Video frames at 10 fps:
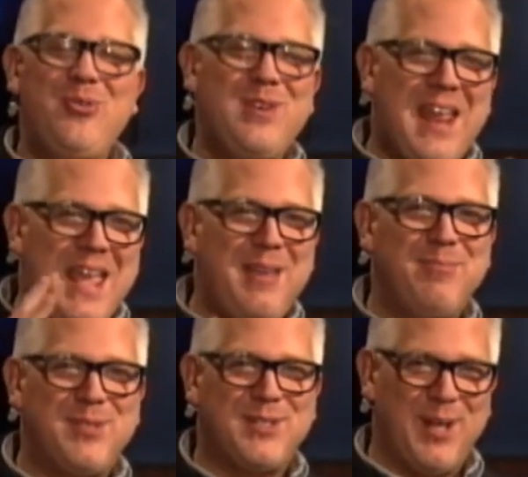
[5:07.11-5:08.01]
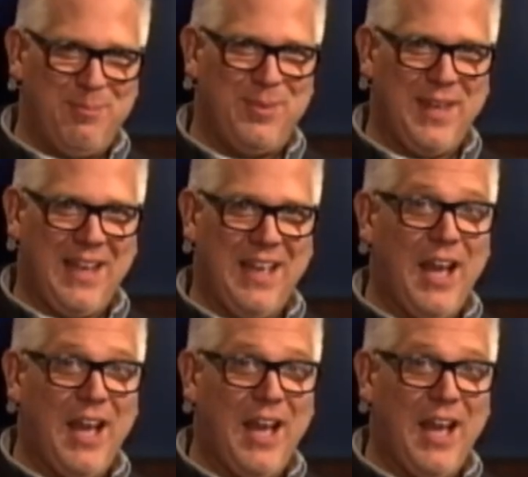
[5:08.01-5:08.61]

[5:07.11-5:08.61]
names something